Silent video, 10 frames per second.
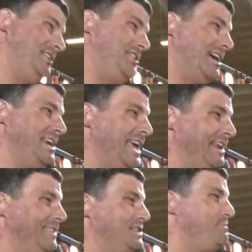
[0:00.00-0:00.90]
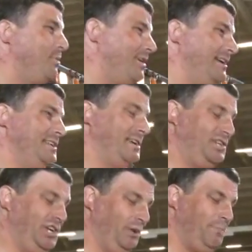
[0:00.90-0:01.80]
that you're going to get in this sport, is a
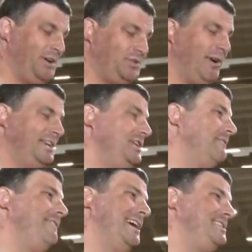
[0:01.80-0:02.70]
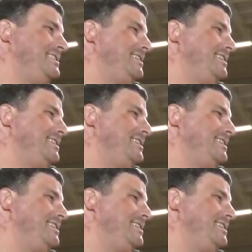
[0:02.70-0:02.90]
shield punch right to your face.